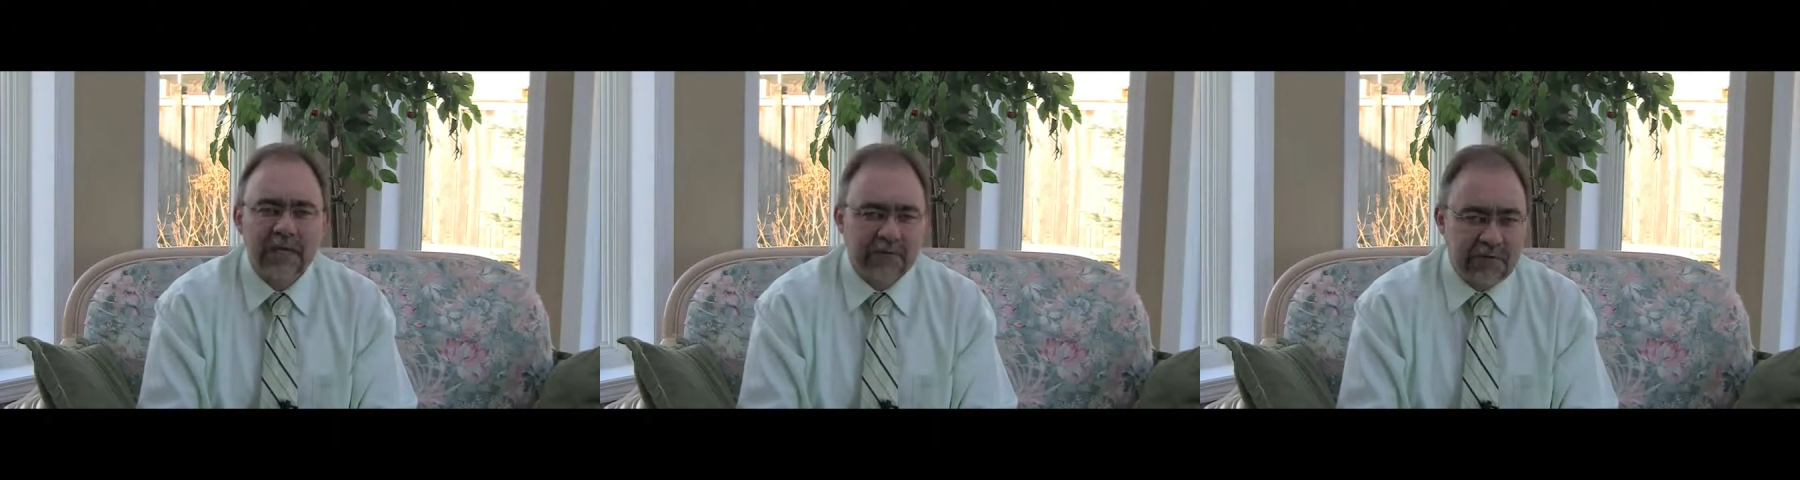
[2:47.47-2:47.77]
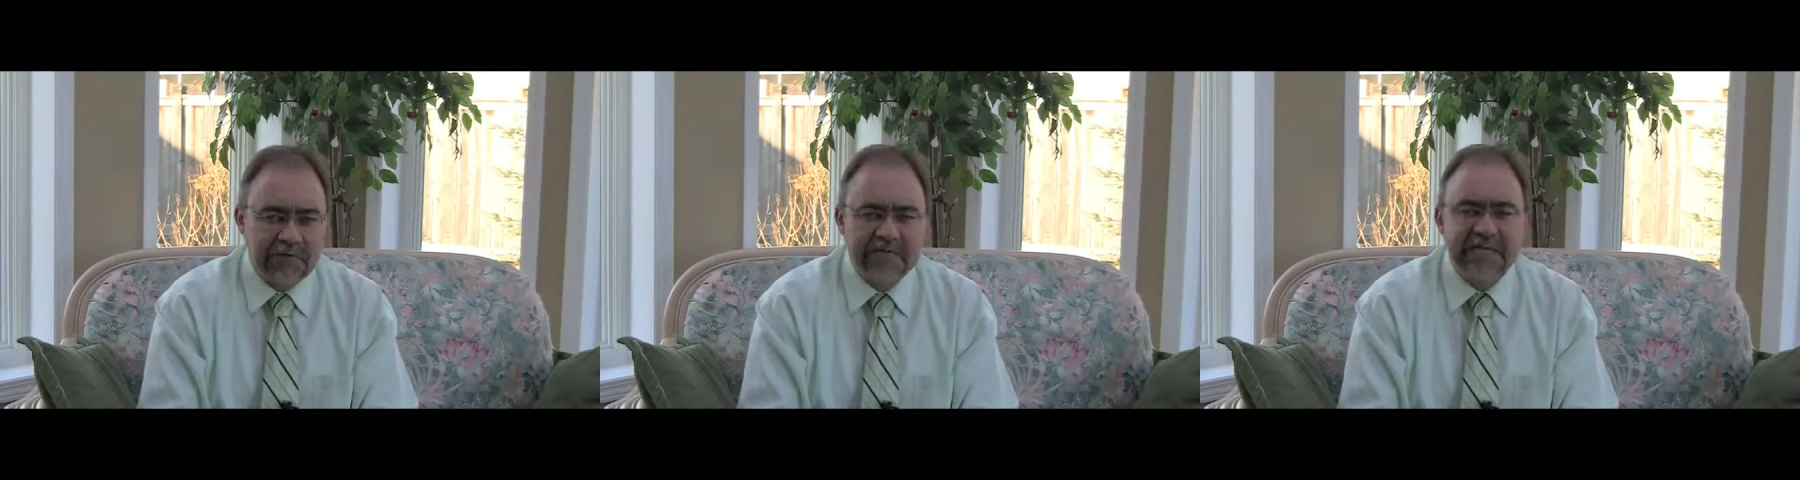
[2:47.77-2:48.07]

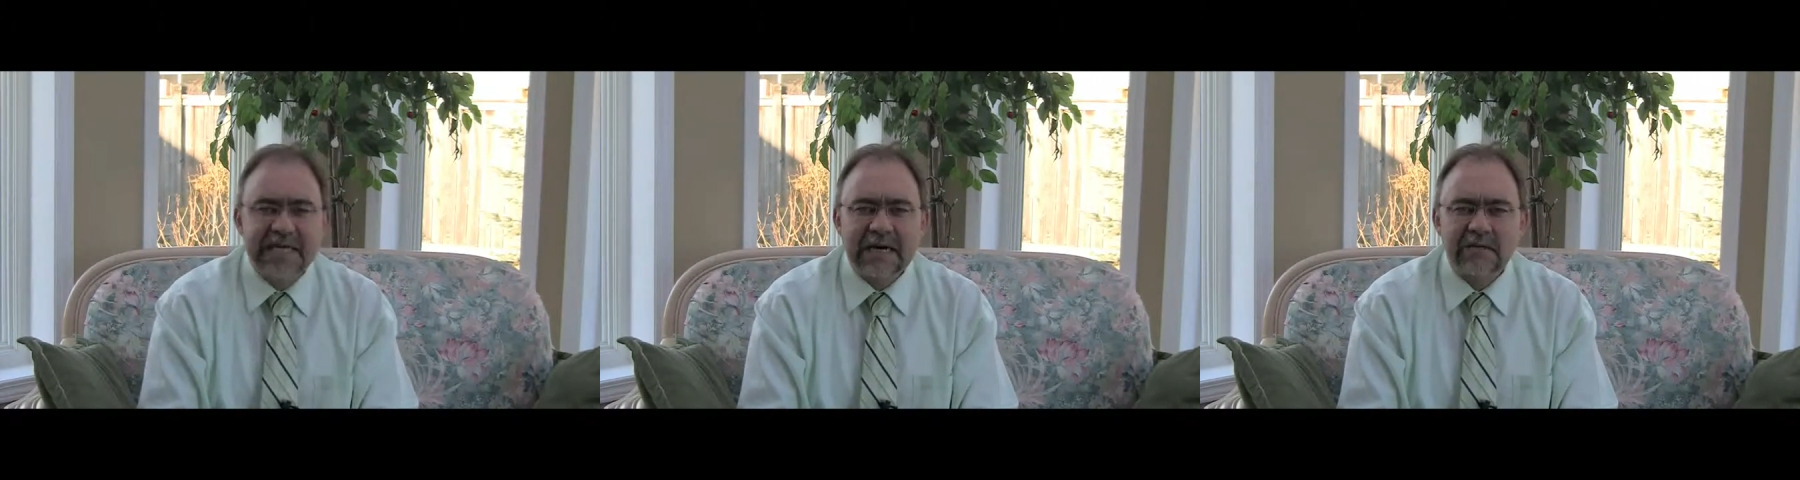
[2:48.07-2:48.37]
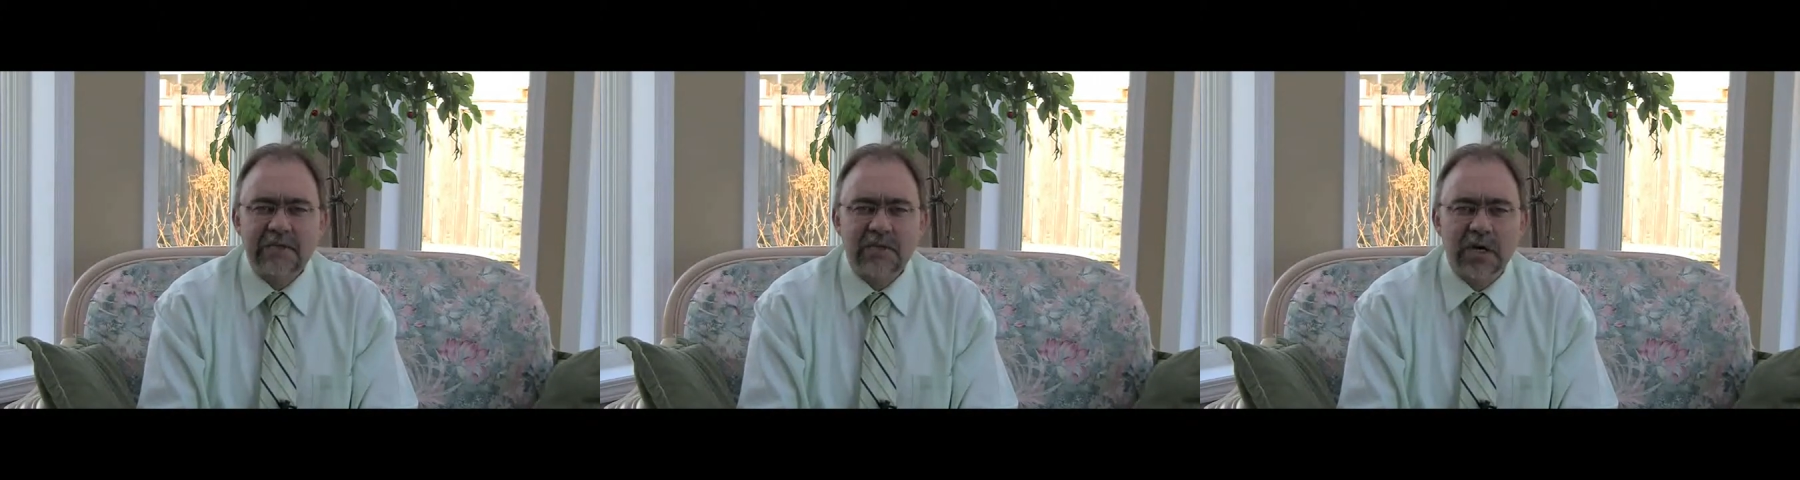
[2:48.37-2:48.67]
for
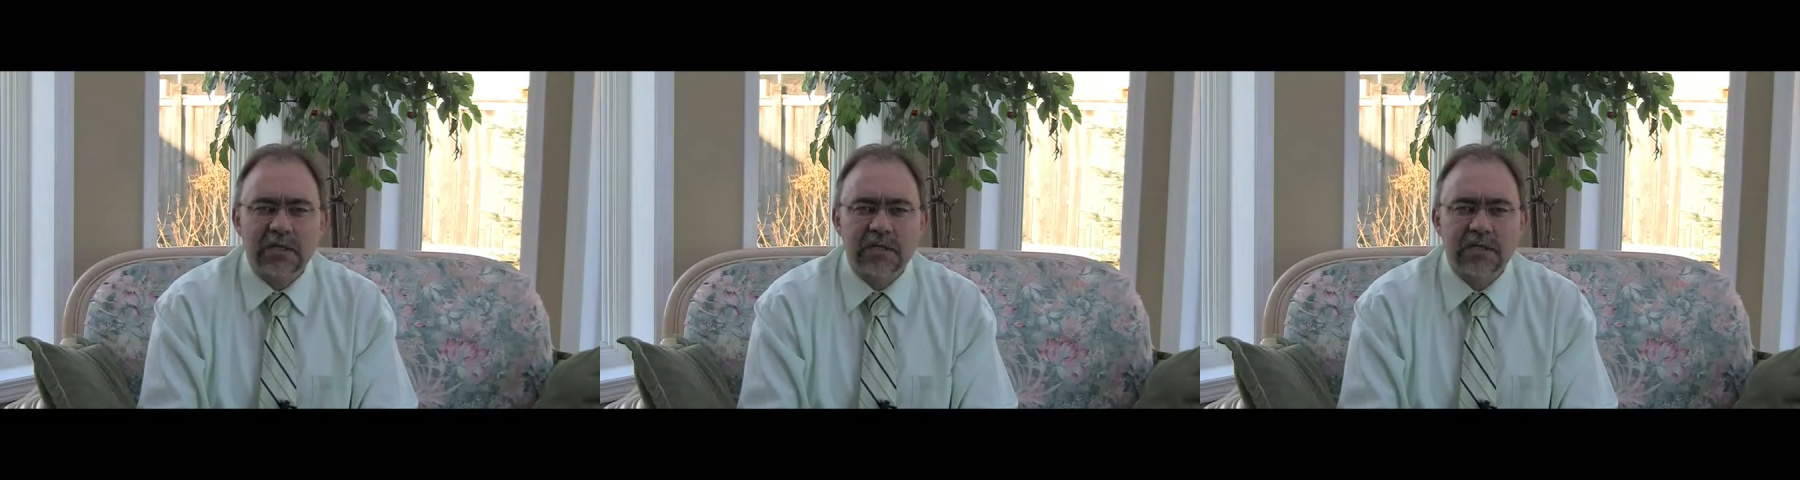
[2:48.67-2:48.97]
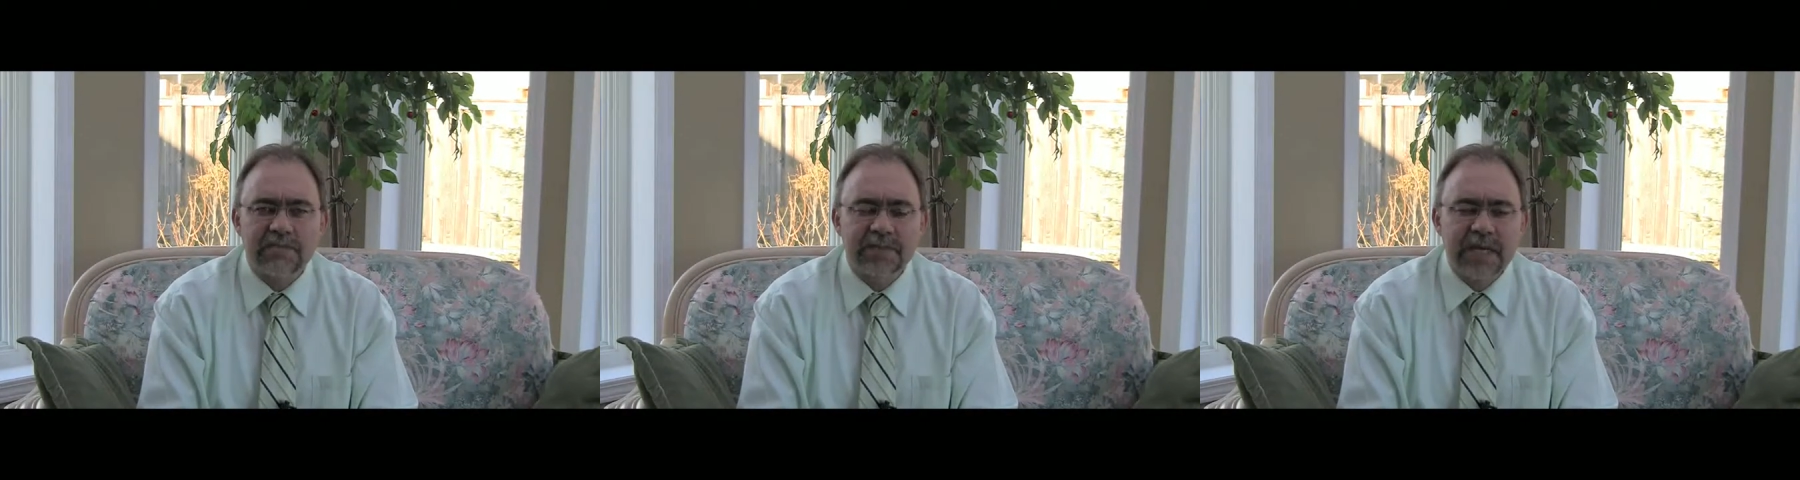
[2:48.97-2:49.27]
$50,000,